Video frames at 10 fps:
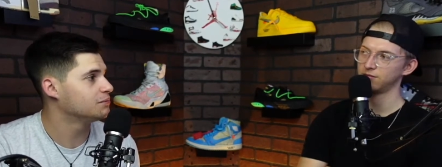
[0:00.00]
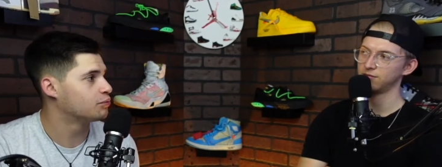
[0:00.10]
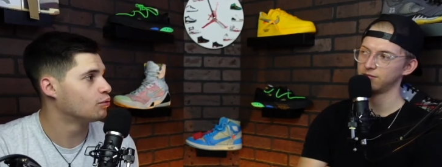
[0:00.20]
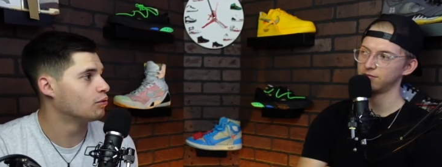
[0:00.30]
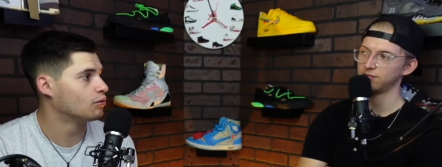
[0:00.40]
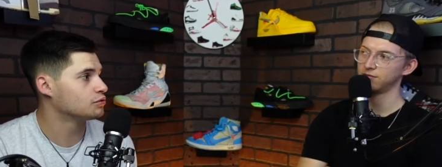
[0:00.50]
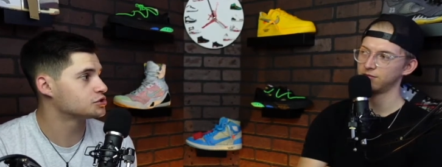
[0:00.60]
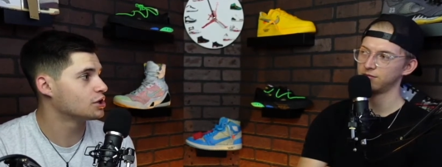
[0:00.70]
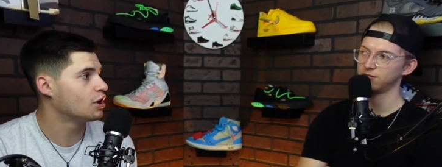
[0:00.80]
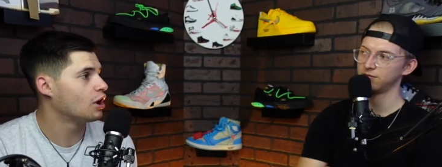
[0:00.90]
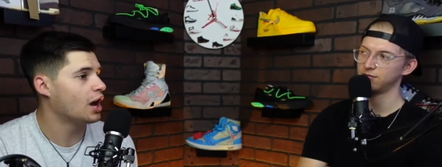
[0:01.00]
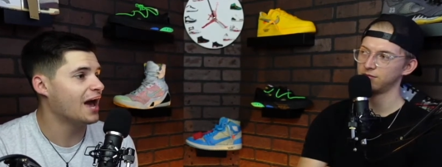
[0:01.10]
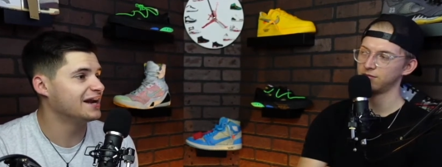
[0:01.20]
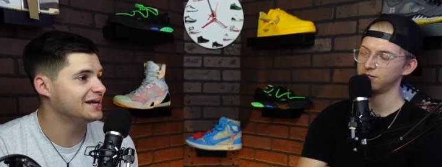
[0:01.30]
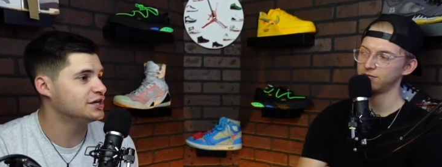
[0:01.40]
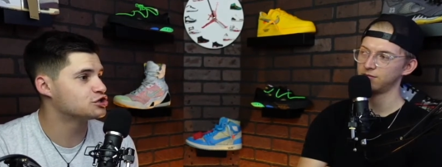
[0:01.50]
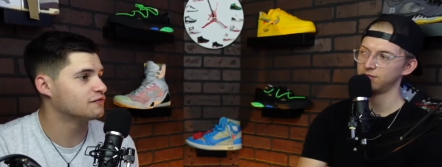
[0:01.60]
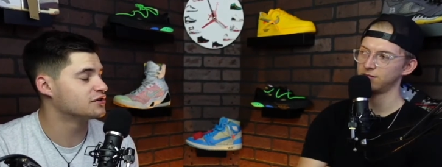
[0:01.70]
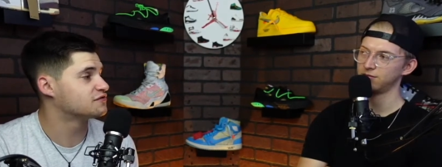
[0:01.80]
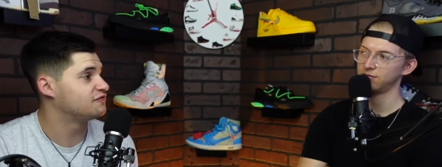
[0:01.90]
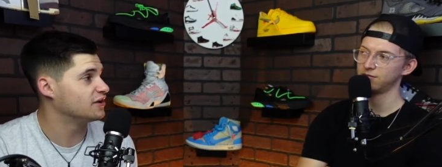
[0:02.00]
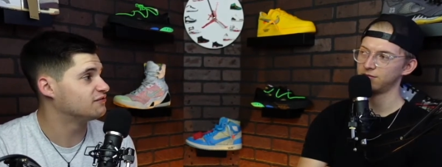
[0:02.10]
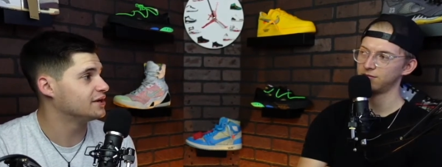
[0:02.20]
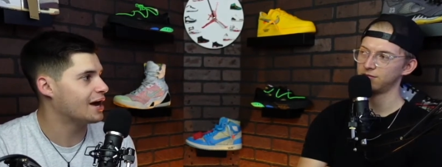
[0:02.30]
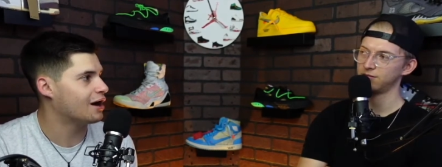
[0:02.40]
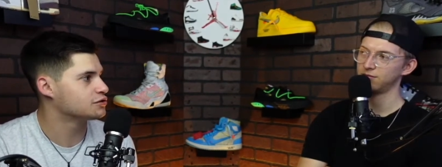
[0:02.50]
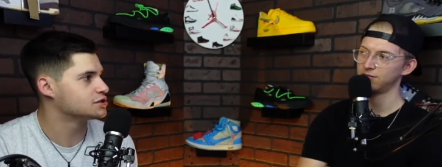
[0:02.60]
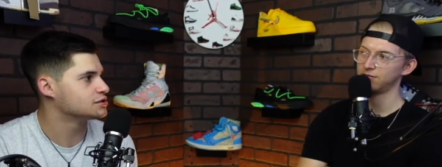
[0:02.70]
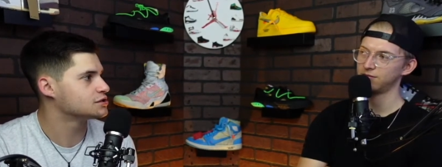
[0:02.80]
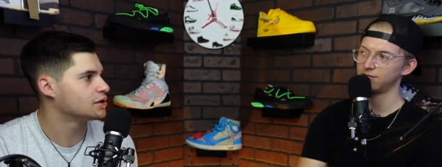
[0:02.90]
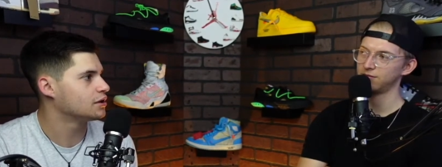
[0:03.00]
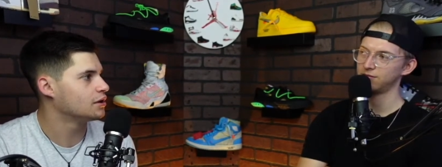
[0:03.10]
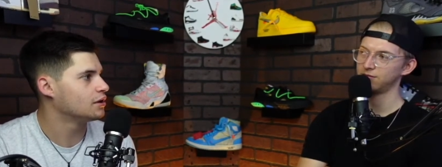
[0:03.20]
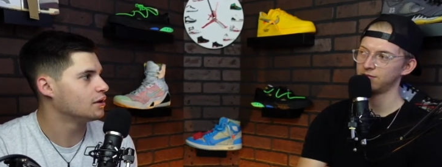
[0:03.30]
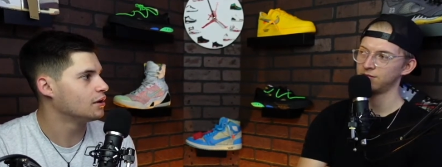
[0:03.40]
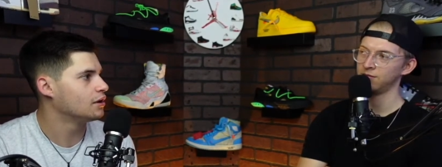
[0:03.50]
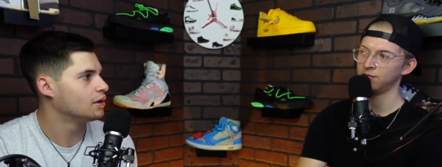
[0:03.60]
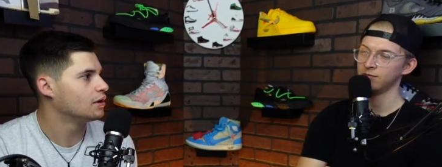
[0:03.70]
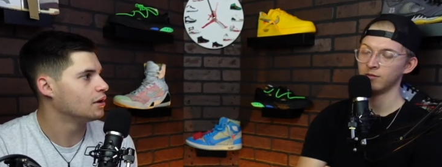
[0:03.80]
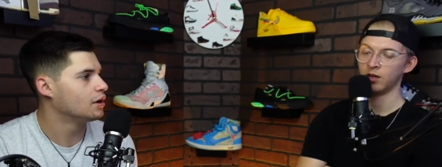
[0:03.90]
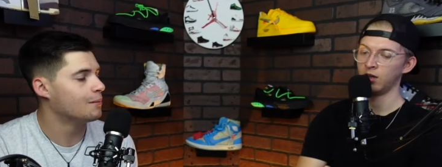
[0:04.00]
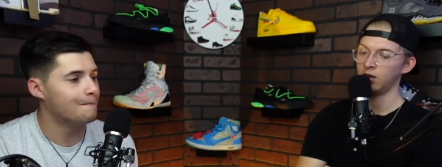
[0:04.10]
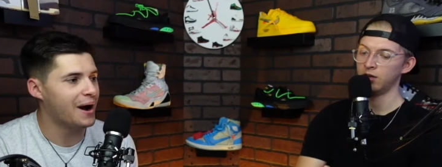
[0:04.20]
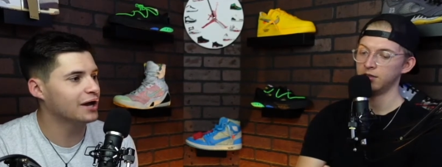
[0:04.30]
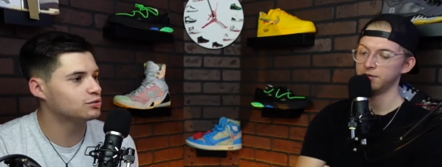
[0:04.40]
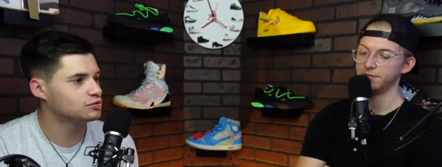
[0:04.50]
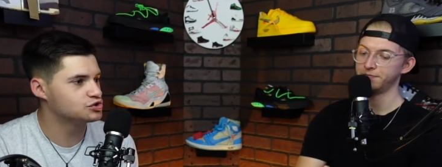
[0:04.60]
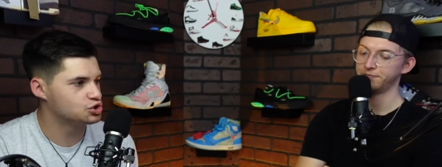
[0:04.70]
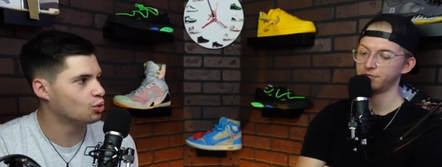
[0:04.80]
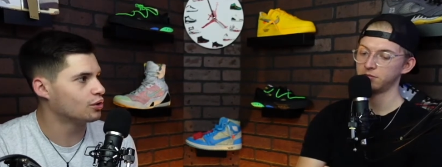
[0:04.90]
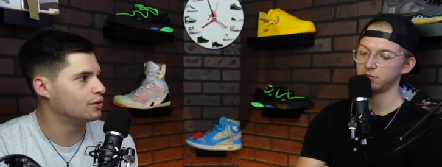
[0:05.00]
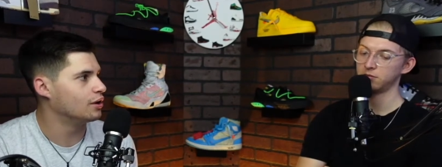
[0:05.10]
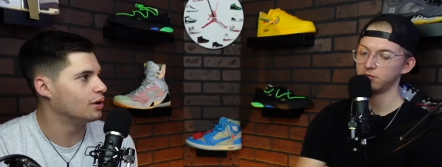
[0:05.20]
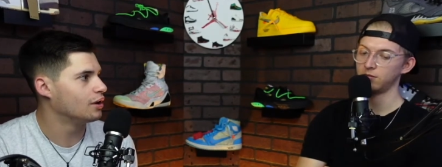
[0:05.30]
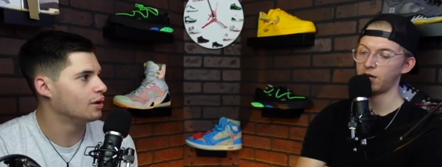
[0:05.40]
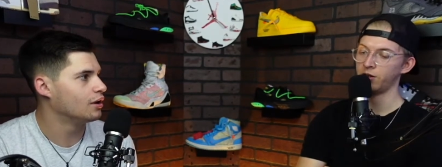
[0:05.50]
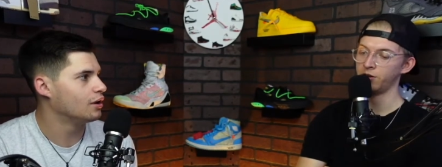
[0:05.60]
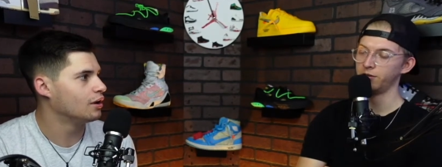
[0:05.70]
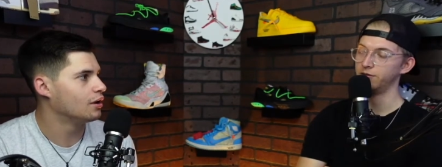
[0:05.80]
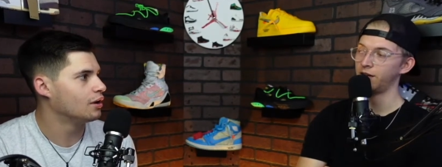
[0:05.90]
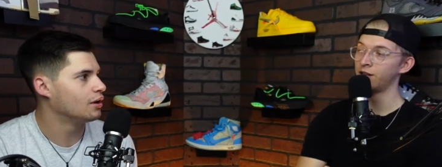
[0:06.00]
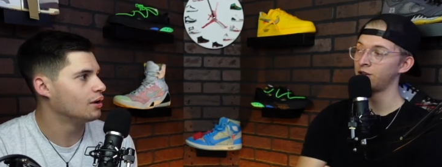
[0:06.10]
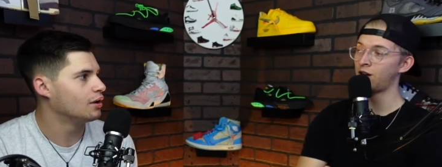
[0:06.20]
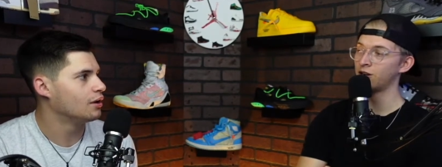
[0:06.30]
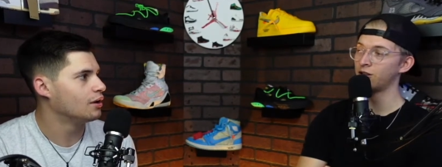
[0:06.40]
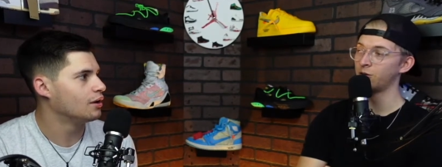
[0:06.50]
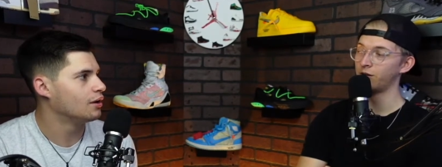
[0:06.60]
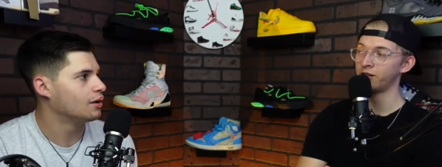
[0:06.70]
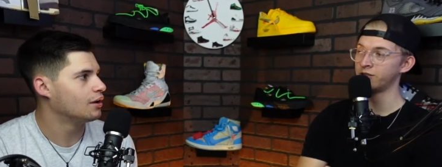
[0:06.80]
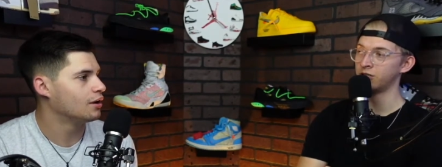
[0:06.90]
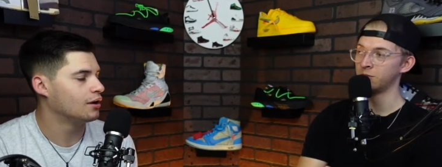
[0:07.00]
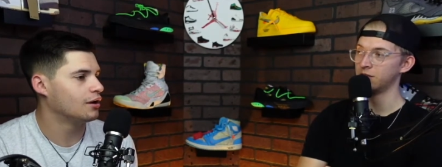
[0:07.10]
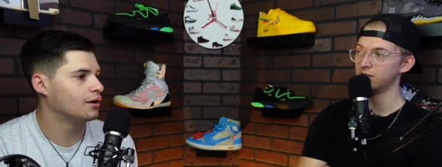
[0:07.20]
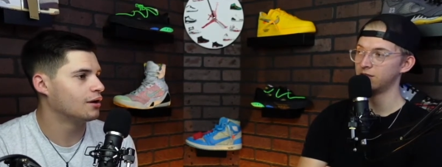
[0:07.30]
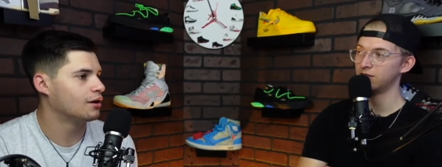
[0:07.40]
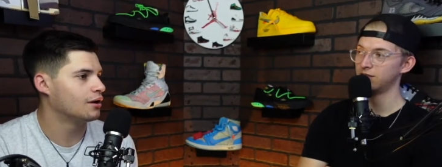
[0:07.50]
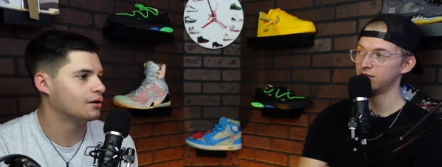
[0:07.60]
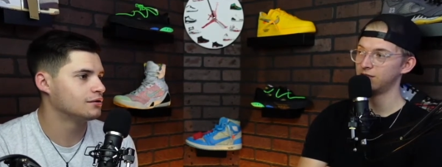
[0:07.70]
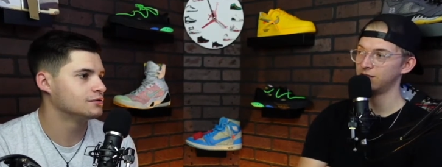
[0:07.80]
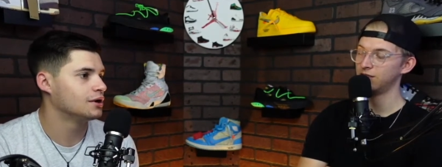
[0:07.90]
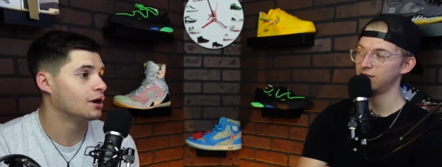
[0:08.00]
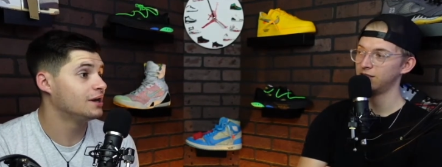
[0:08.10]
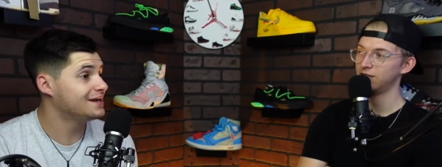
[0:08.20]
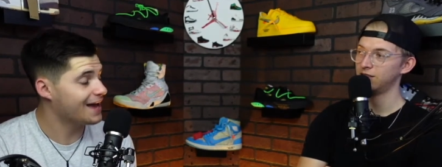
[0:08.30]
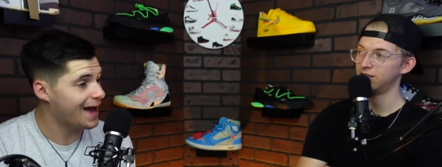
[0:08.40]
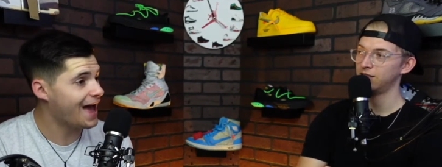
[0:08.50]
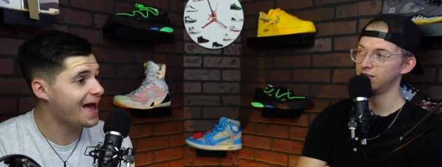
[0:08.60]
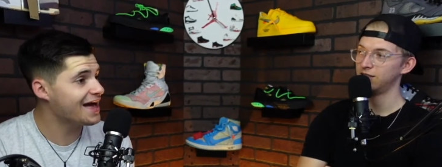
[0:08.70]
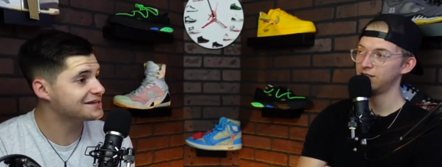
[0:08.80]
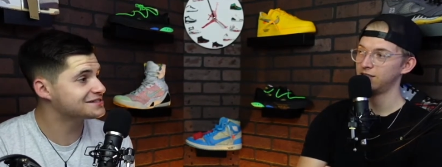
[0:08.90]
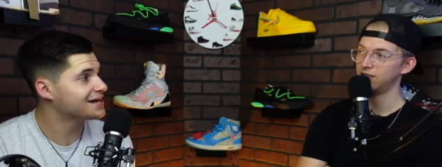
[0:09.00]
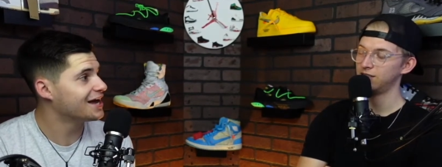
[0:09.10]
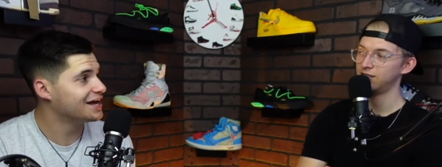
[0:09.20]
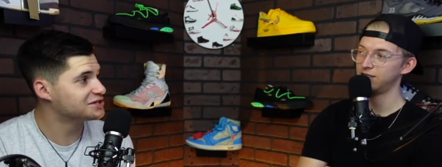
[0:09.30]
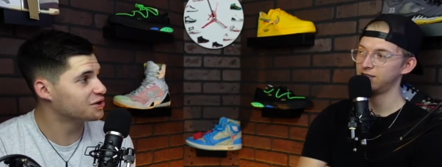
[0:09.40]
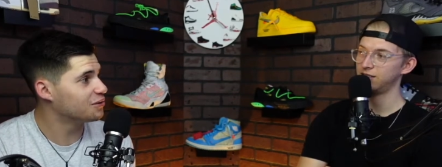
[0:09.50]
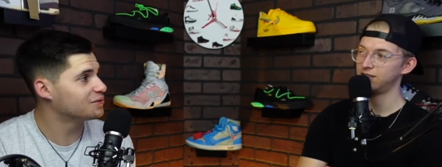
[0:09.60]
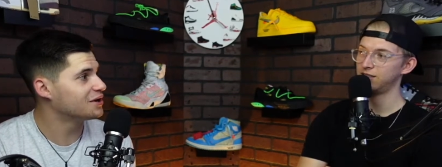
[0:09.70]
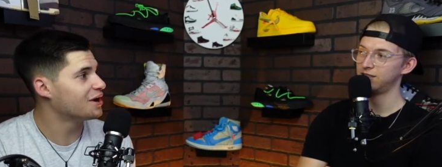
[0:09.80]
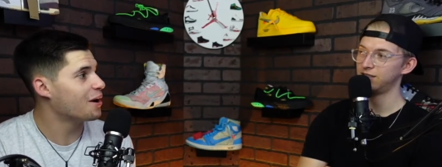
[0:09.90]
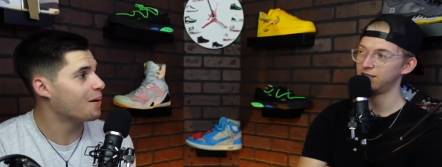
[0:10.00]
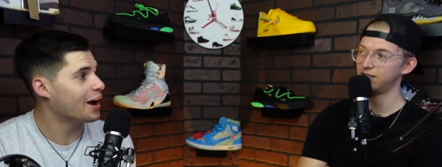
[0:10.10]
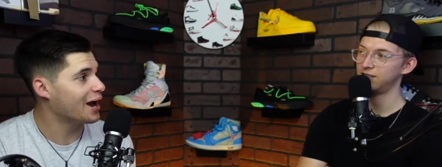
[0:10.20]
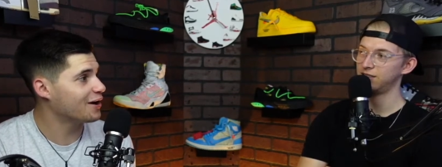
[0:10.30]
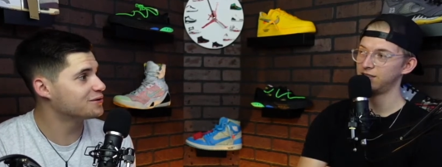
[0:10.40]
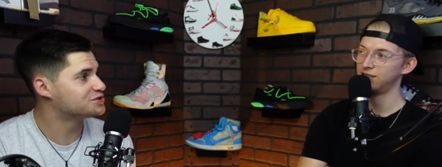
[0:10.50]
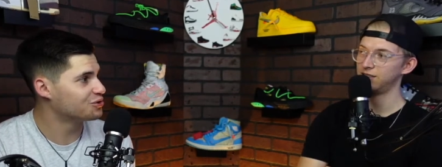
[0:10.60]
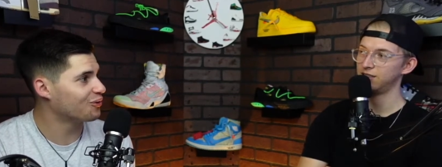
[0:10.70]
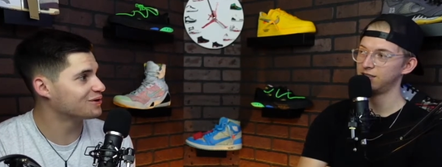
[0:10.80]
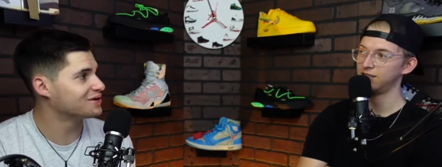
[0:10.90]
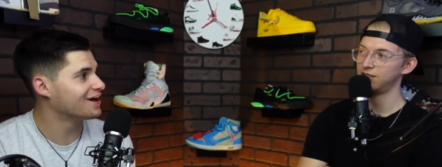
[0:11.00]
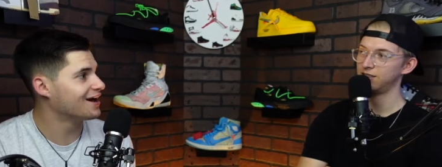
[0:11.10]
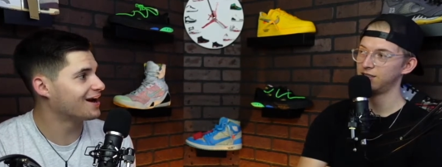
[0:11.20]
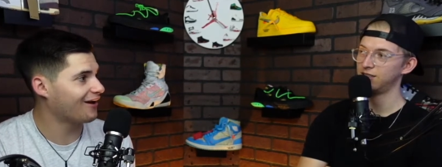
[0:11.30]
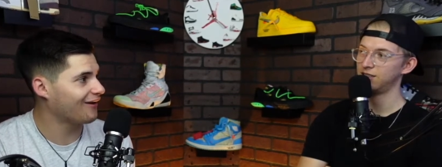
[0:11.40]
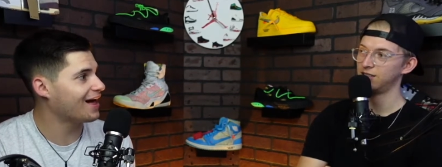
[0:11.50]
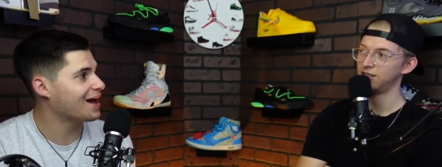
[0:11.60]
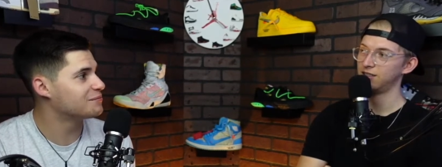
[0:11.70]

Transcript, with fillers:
Speaker 1: pools at each of his 50 houses. Michael Jordan. I don't know.
Speaker 2: I don't know how good their relationship is.
Speaker 1: He has his own Air Jordan collab